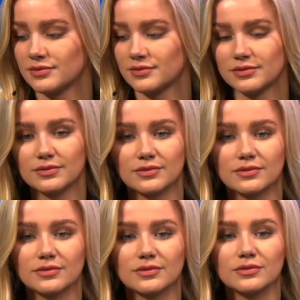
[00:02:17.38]

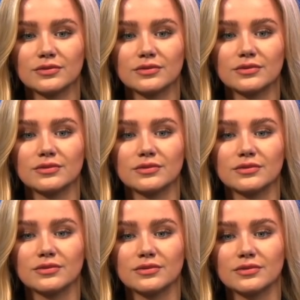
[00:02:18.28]

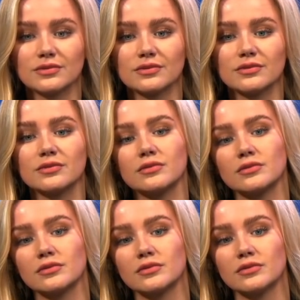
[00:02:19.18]

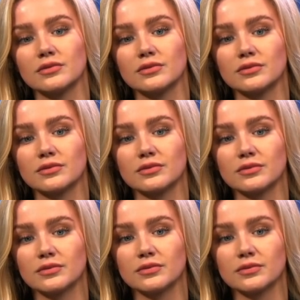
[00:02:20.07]

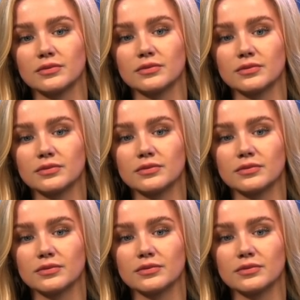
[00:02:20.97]

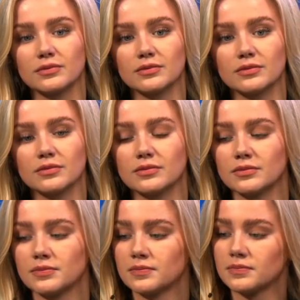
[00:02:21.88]

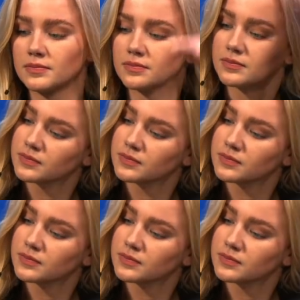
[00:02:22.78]
The person shown says nothing.